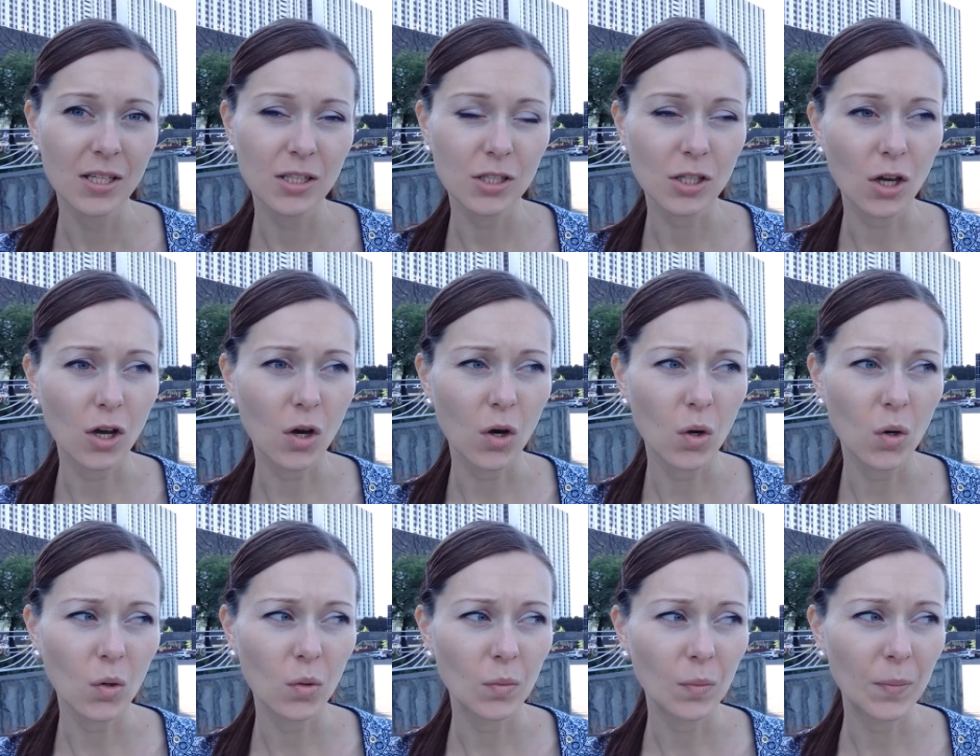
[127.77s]

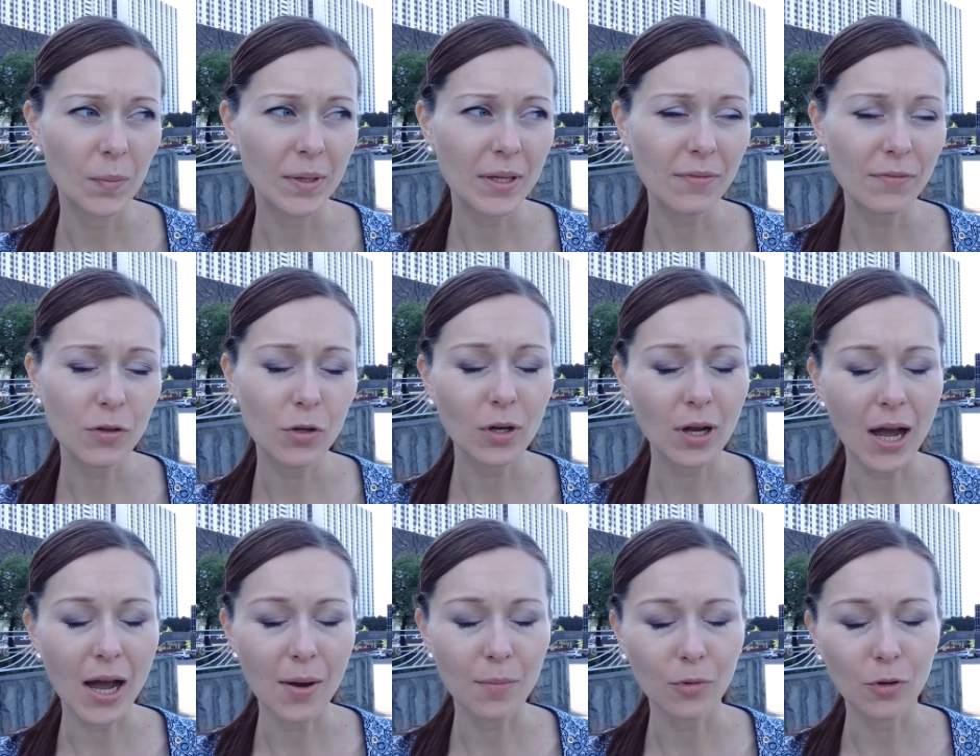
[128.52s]
So if you
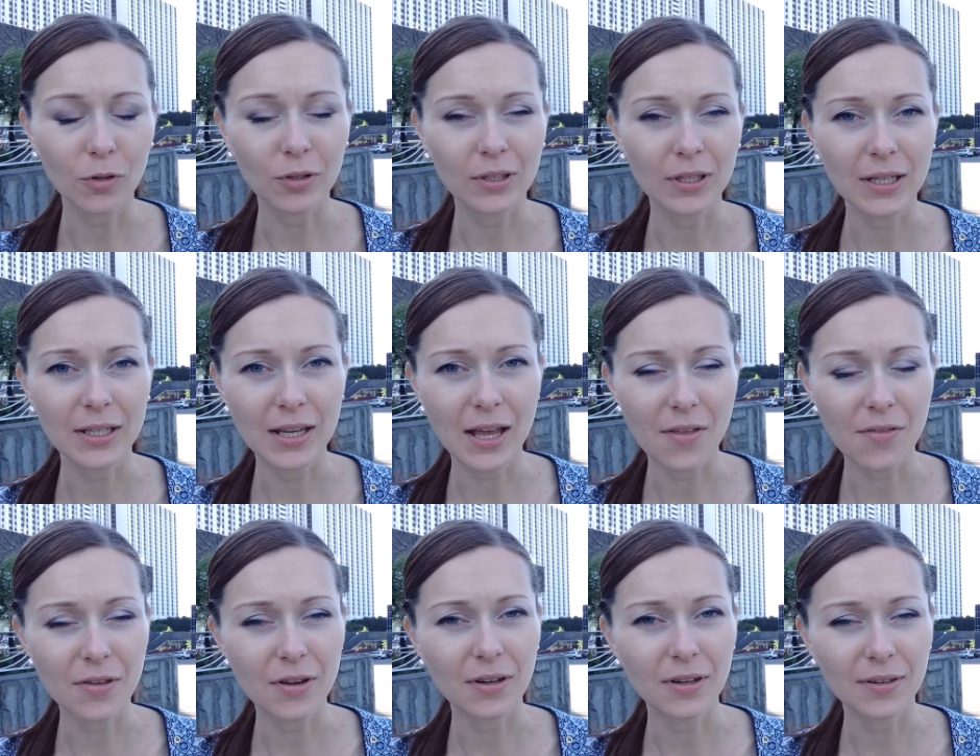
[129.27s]
come on
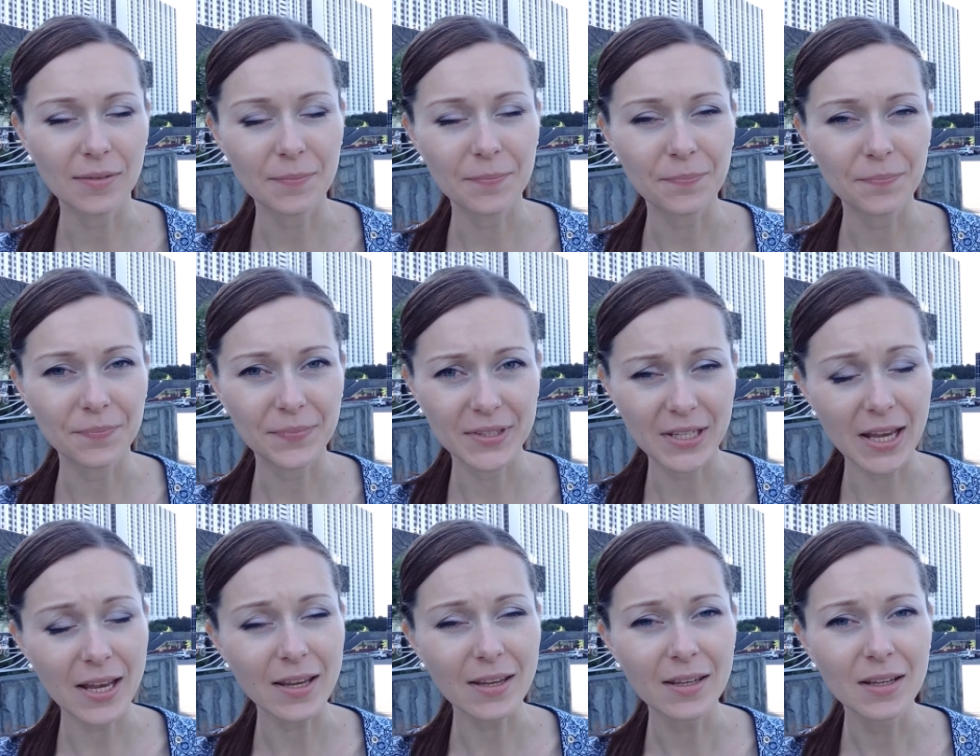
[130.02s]
another
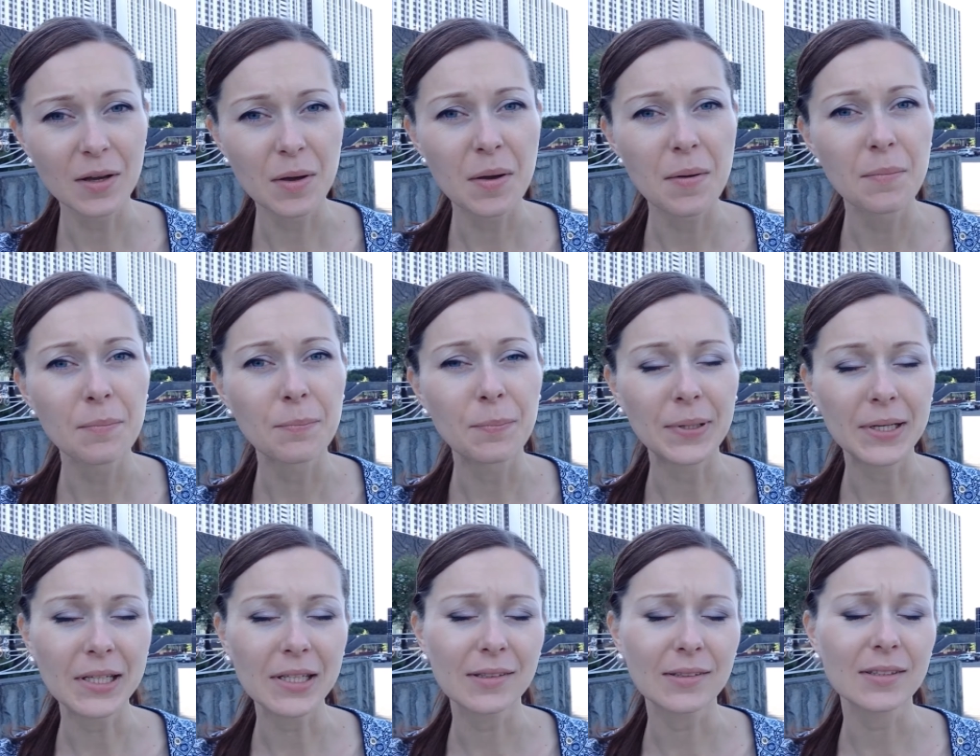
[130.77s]
day,
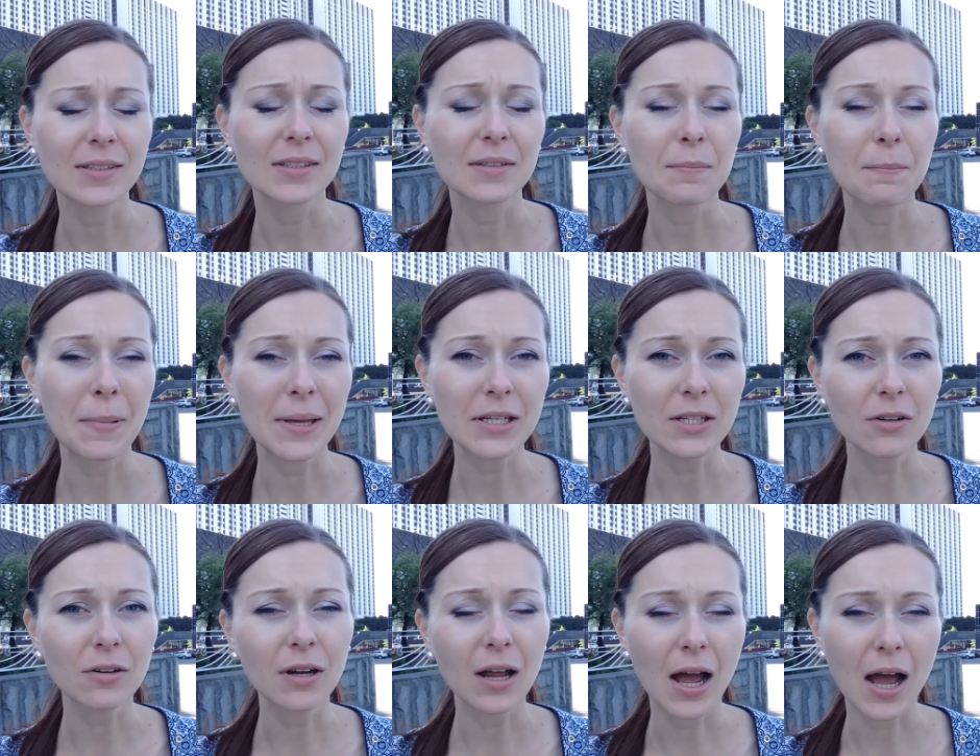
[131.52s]
please
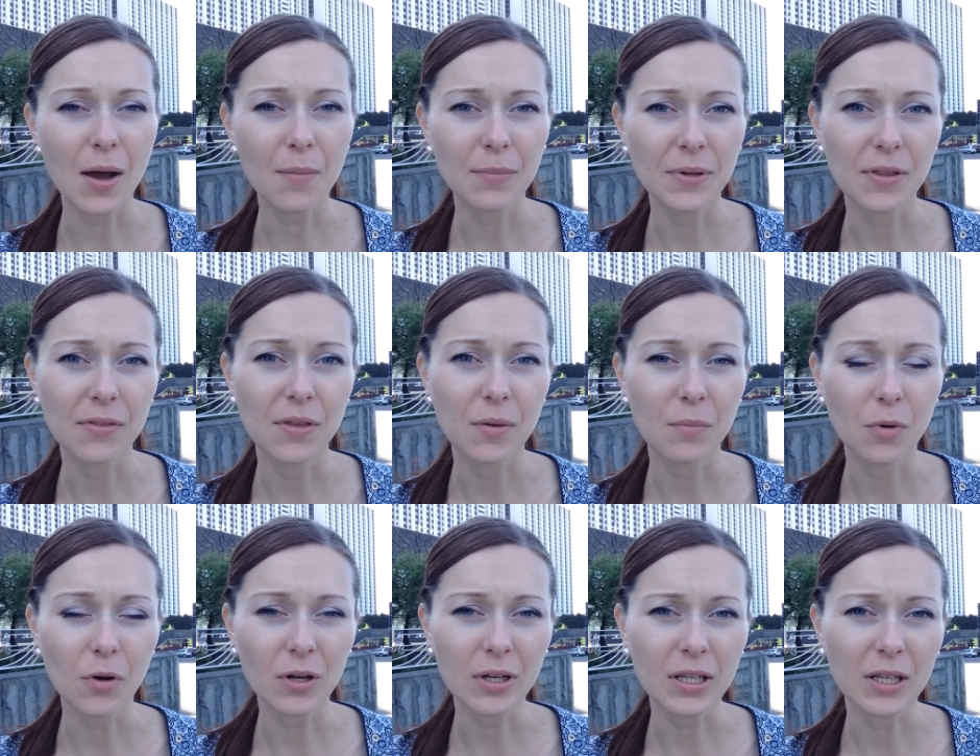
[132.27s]
better come in
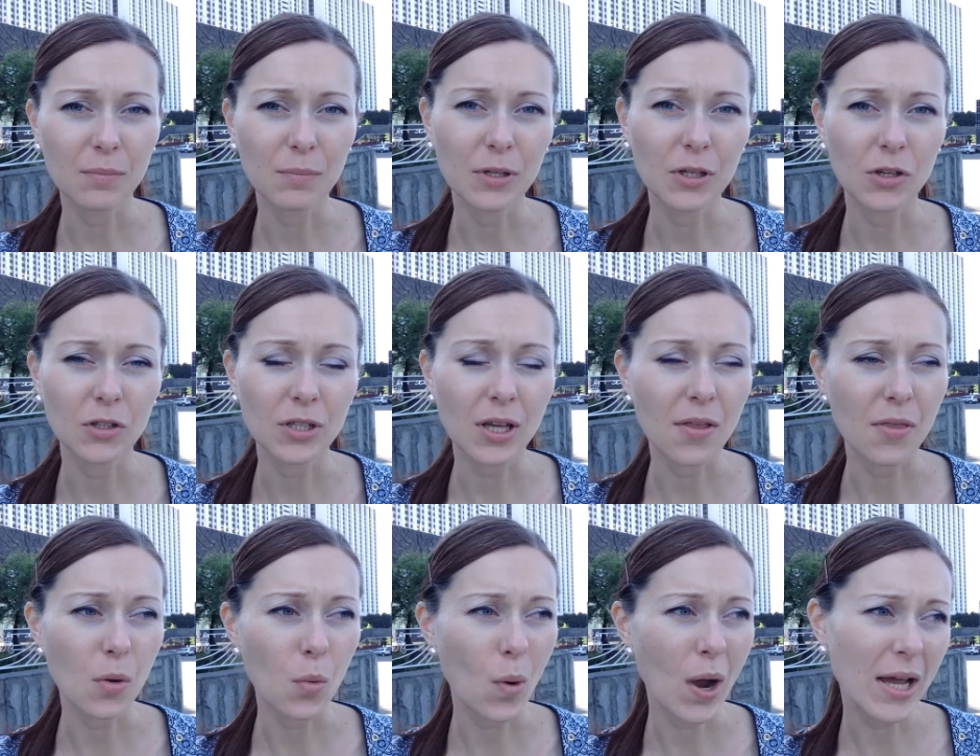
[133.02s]
the morning because
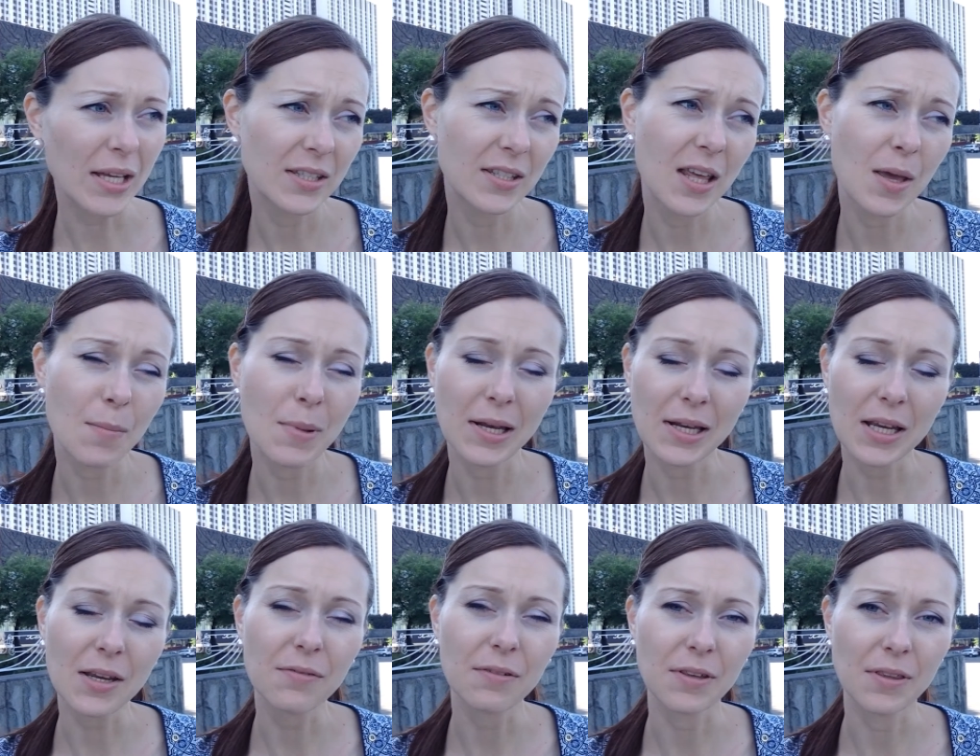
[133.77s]
otherwise they may
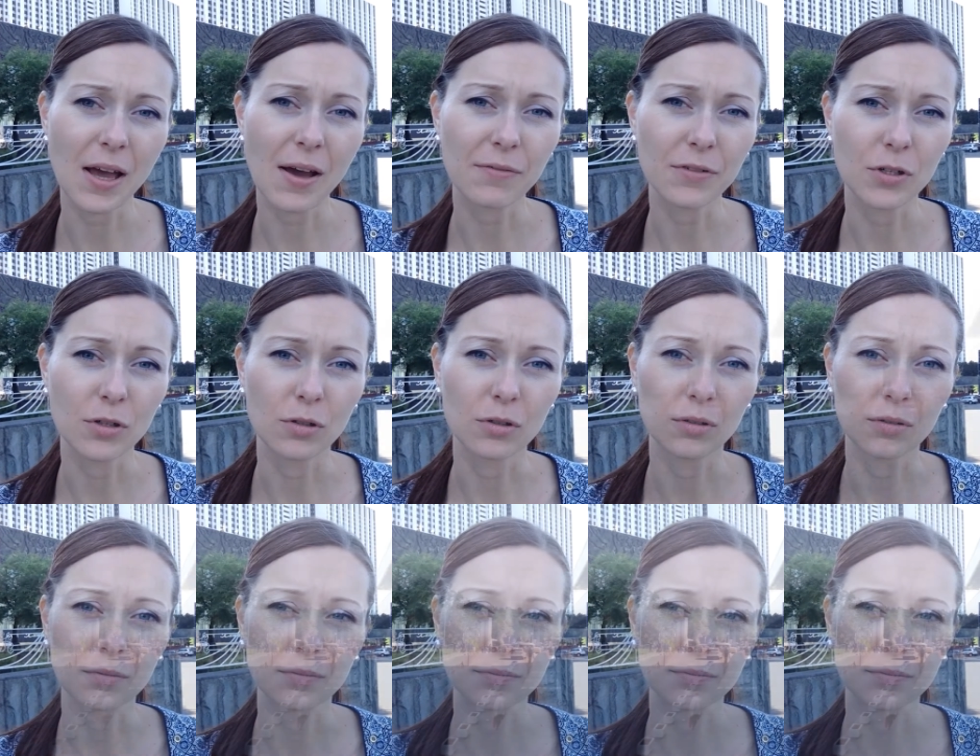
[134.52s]
leave in the afternoon.